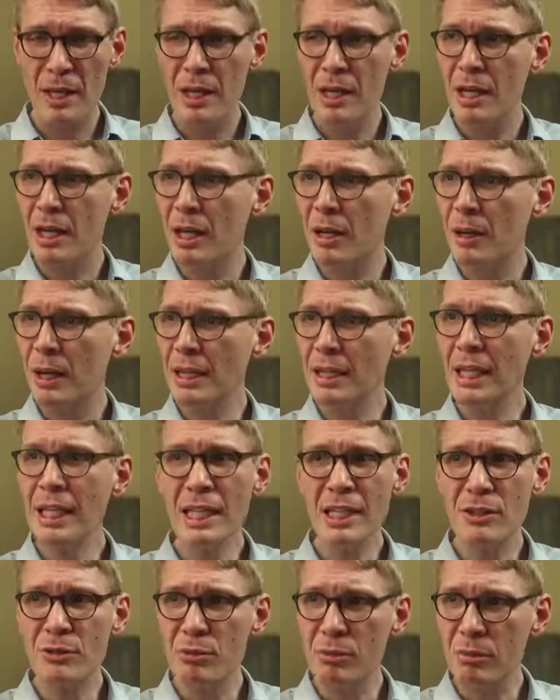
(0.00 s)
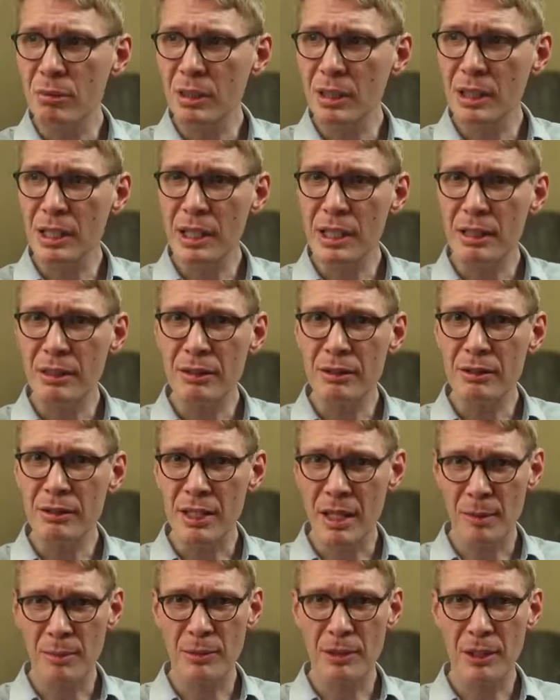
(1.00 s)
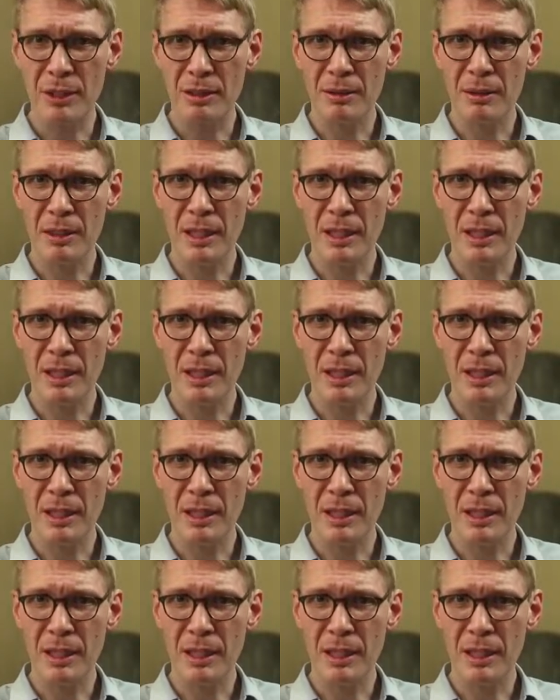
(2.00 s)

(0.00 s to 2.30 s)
And then he's really tempted